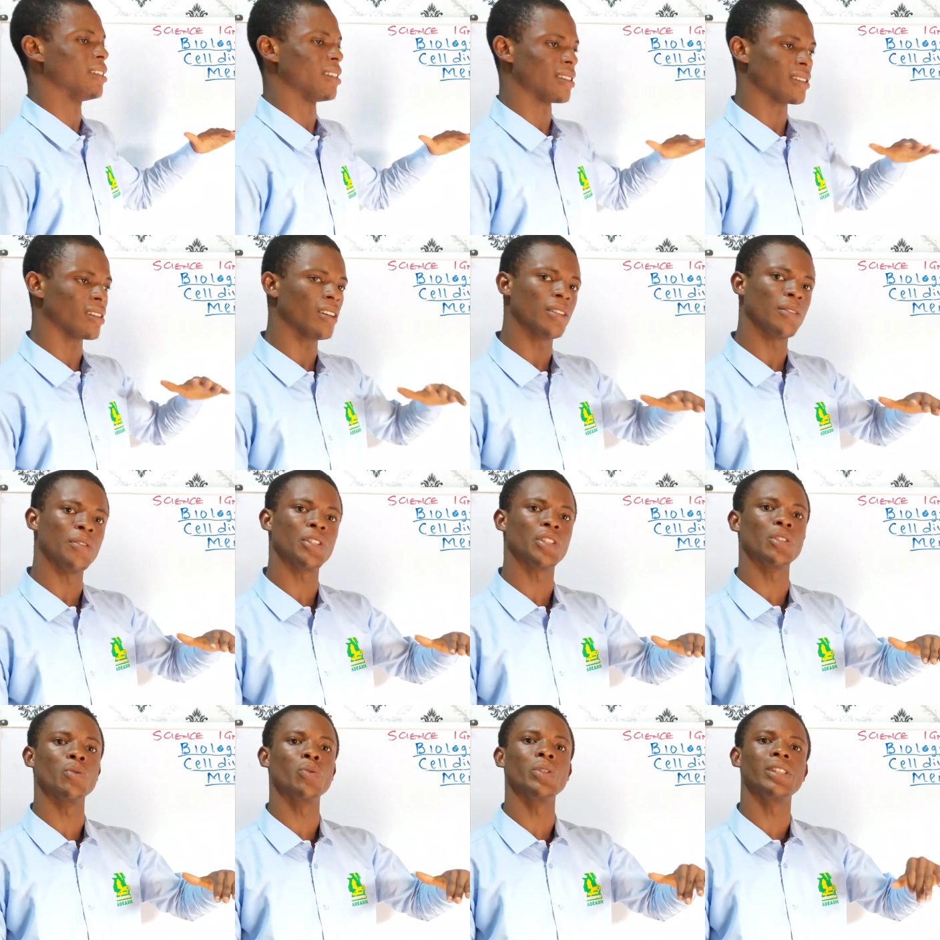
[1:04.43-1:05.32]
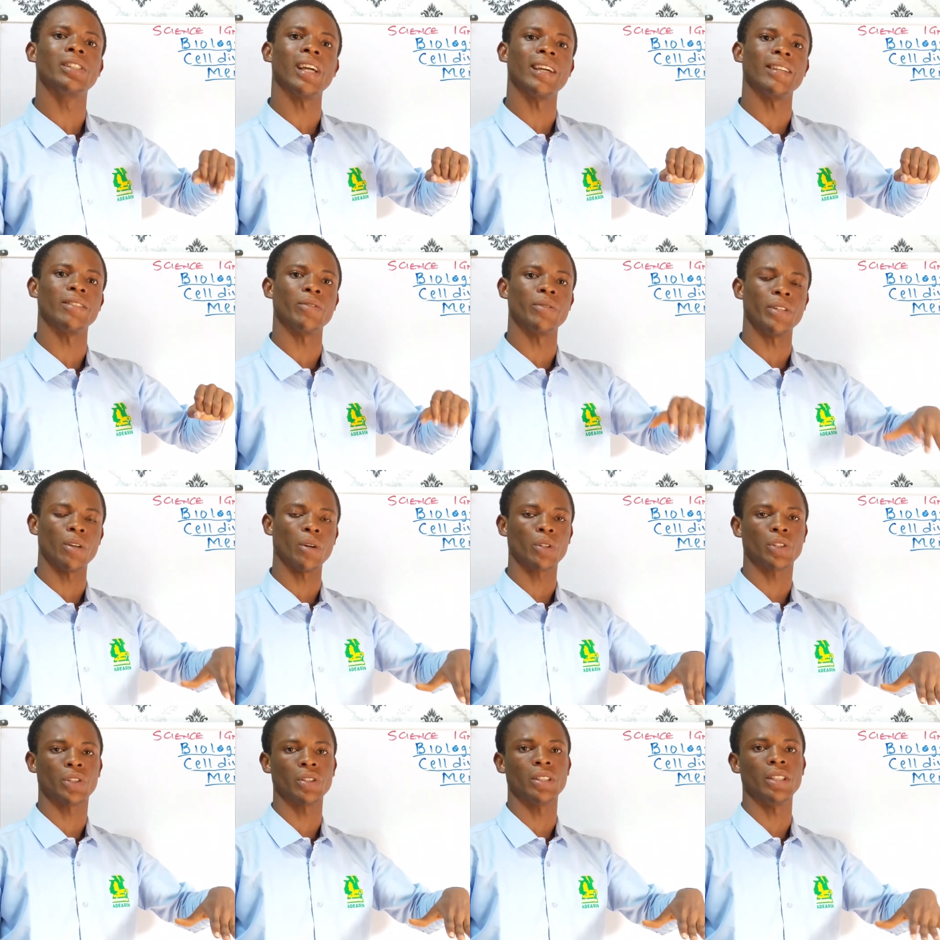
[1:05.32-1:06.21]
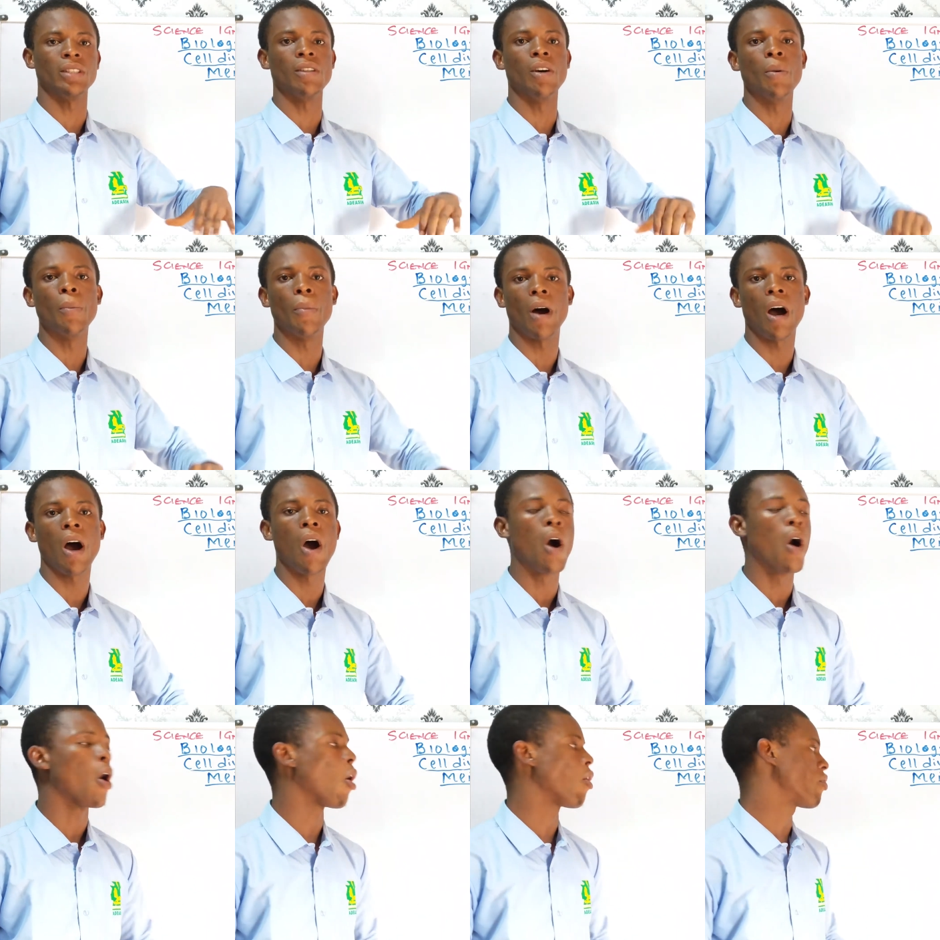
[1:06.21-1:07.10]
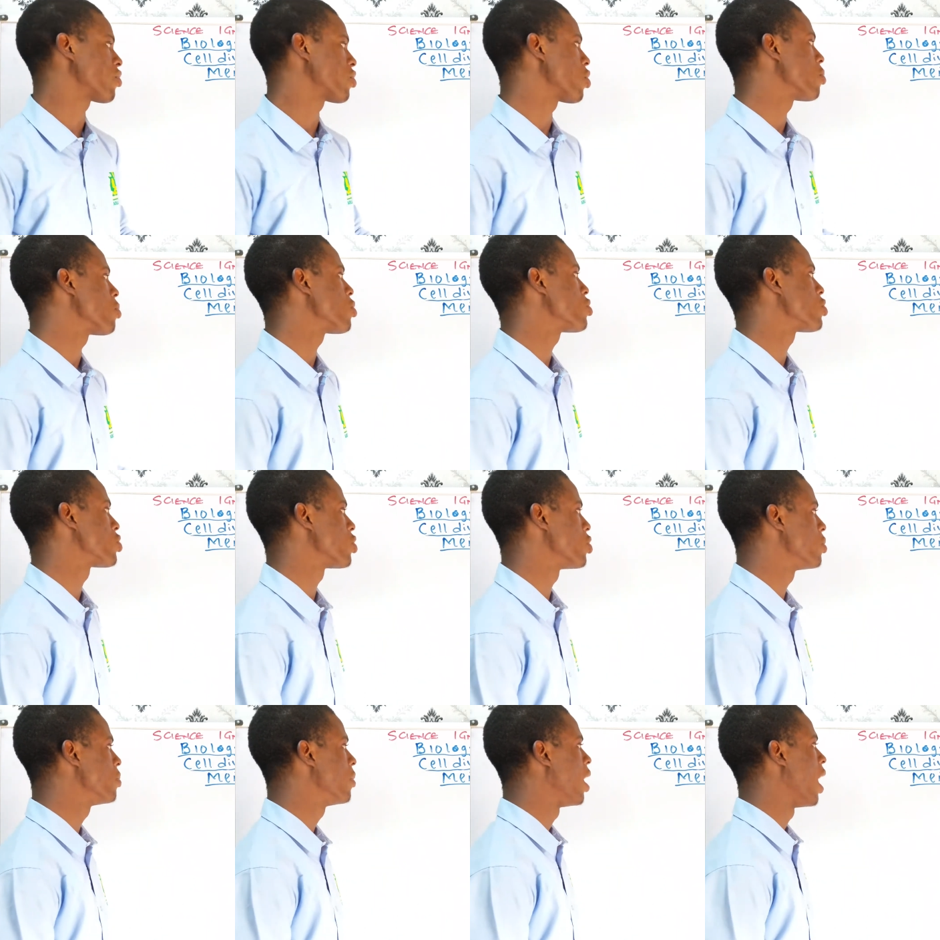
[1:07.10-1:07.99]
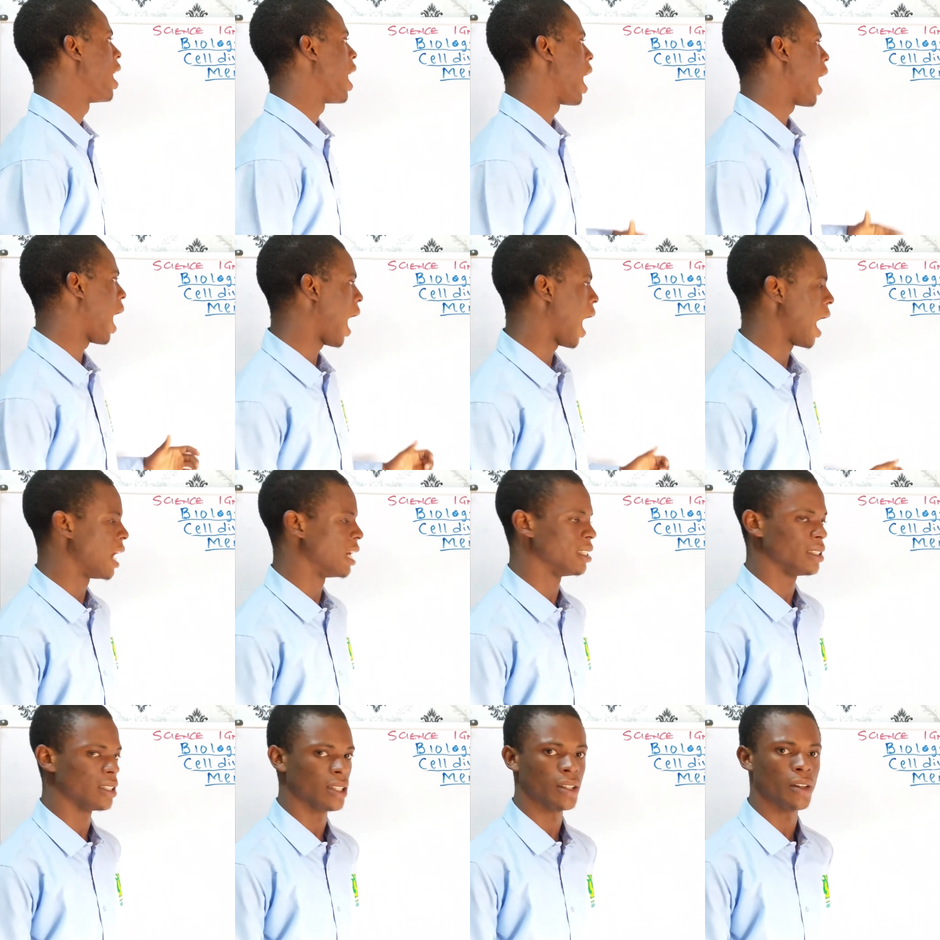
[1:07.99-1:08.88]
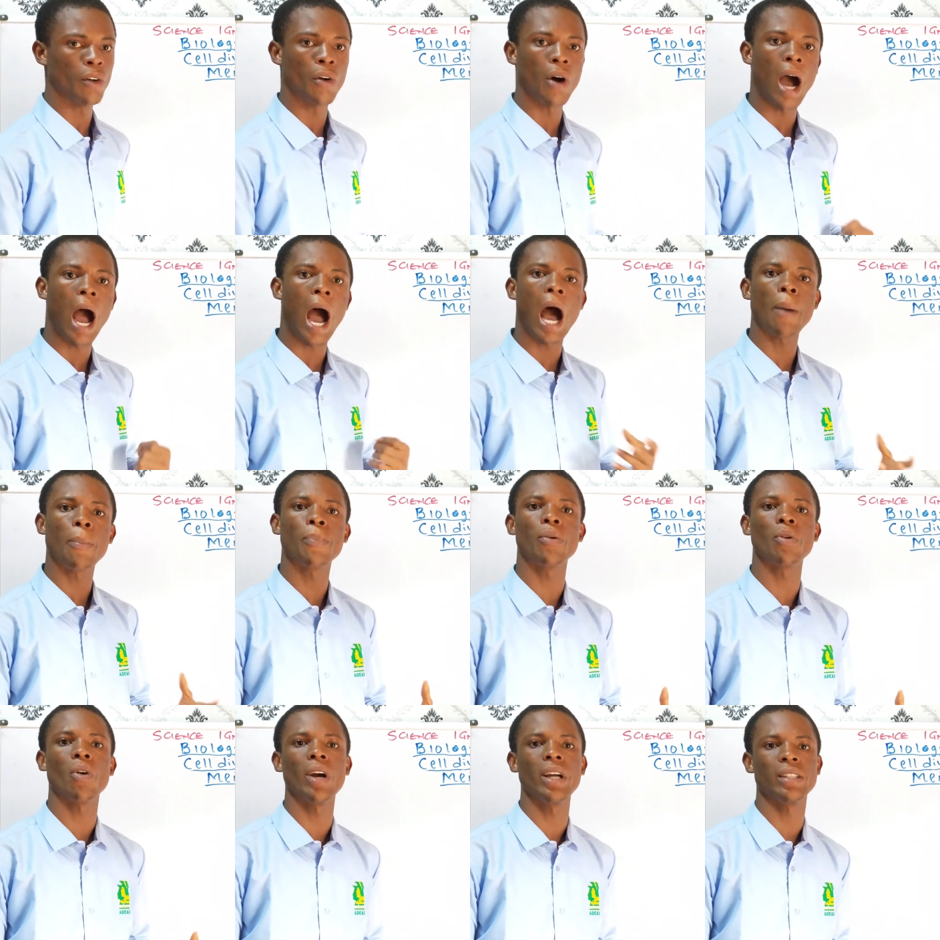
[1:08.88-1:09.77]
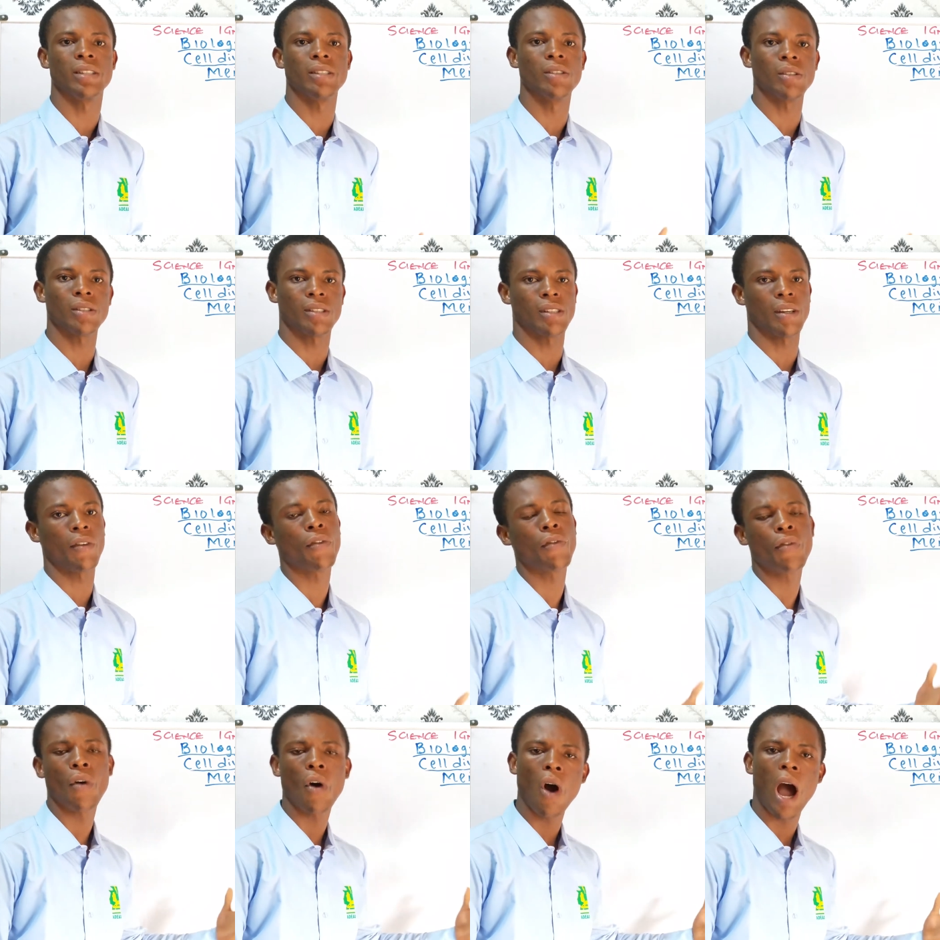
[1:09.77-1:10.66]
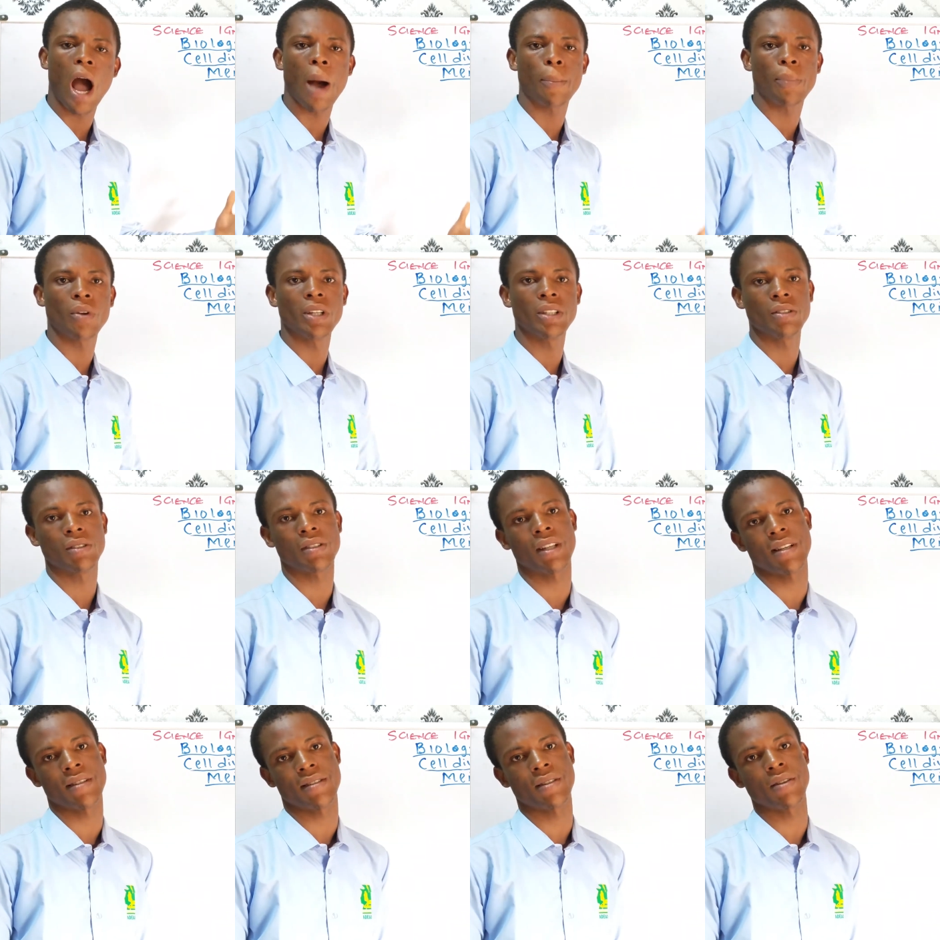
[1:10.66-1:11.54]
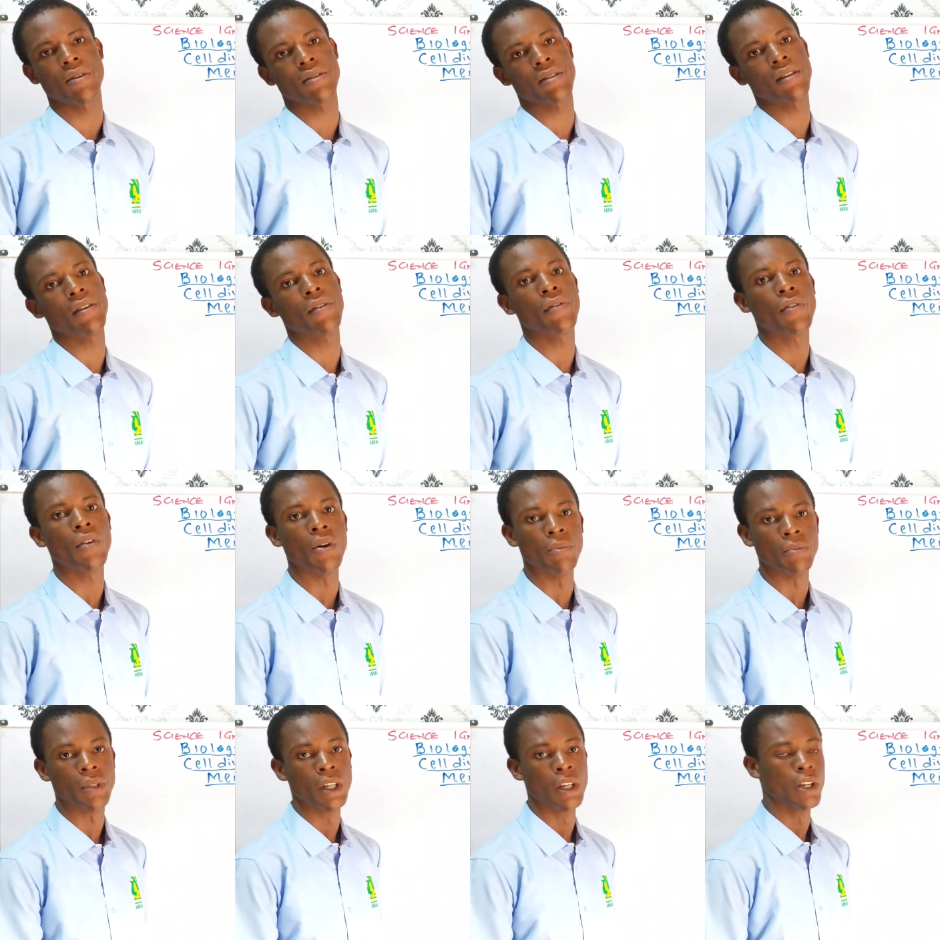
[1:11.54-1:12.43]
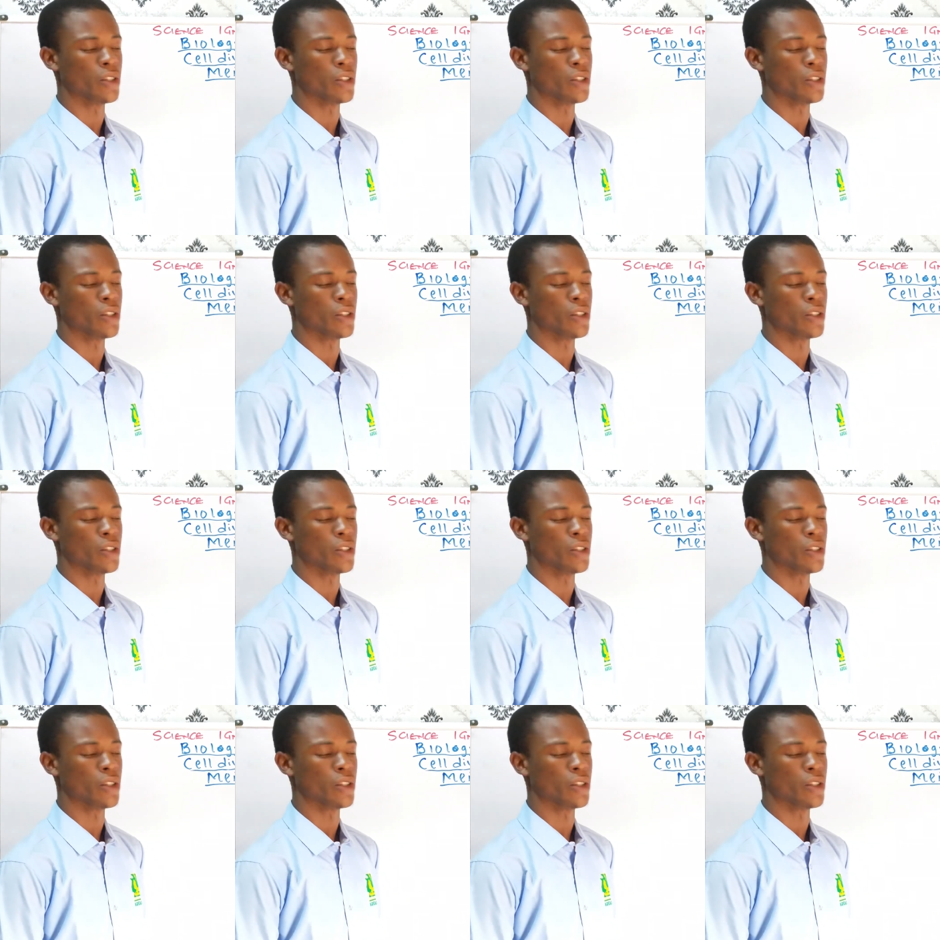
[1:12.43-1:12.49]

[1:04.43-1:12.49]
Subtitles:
is a cell division in which there is a reduction in number of chromosomes, and haploid daughter, 4 haploid daughter cells are formed.